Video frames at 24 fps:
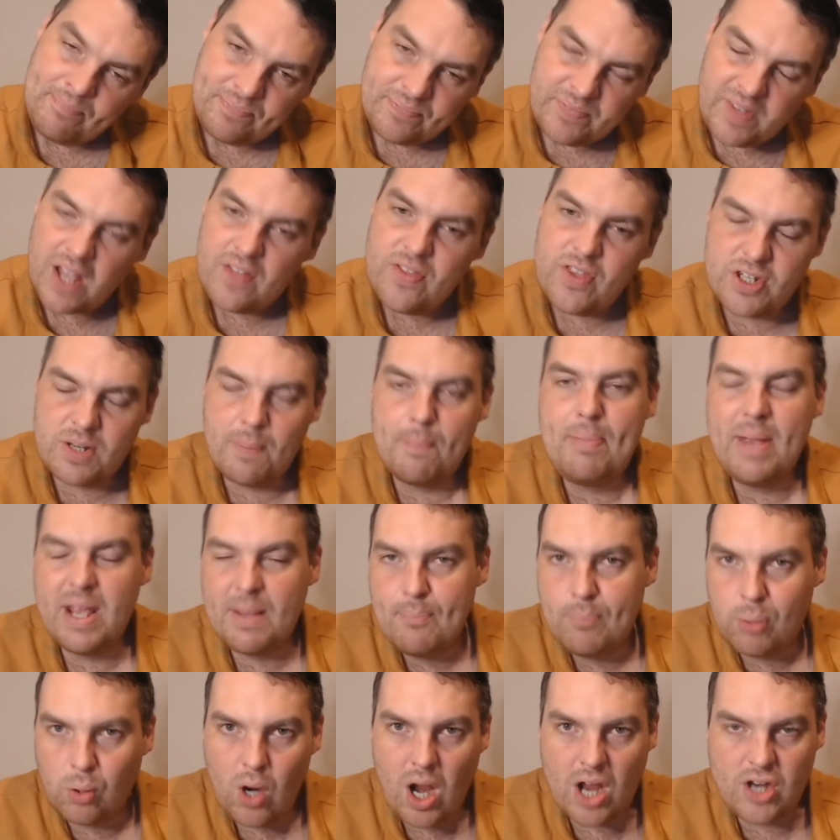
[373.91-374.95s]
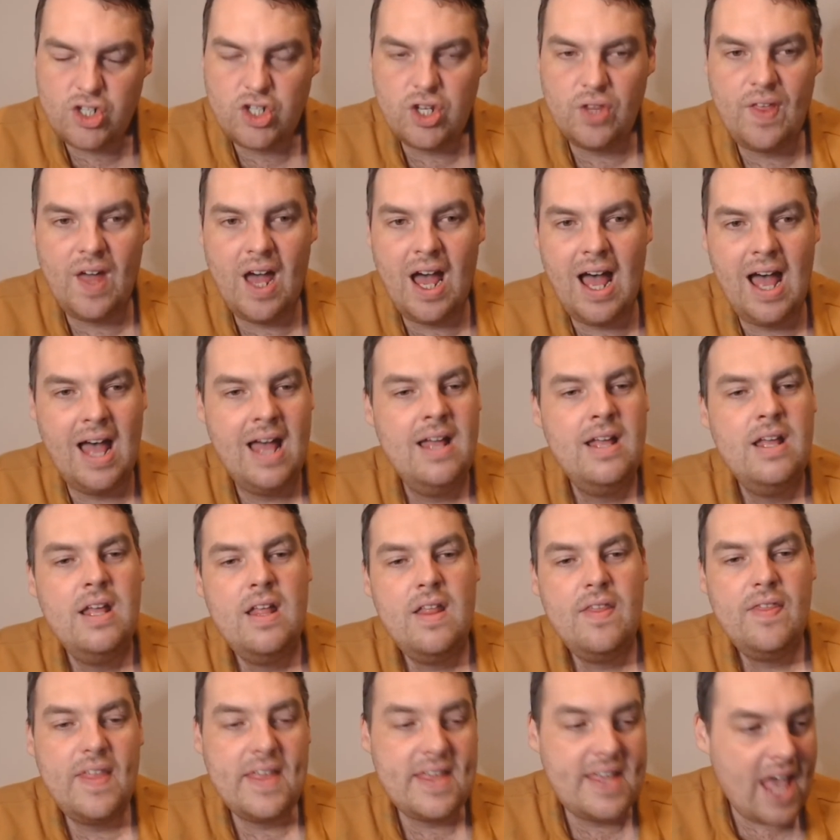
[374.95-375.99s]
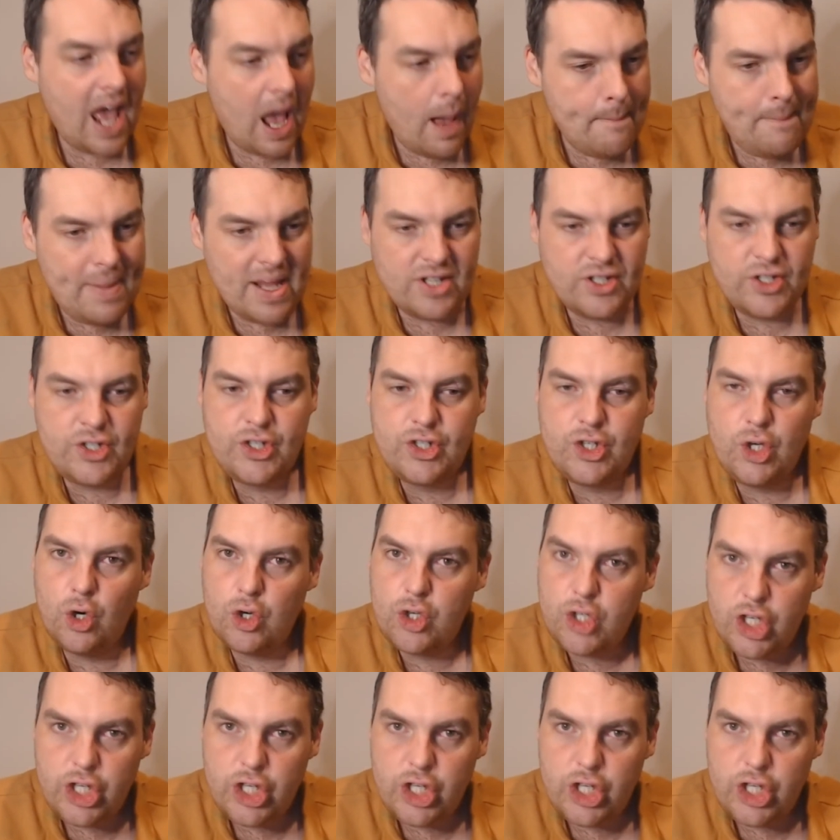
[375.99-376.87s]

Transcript: there's a big pressure there. They get a bit stuck.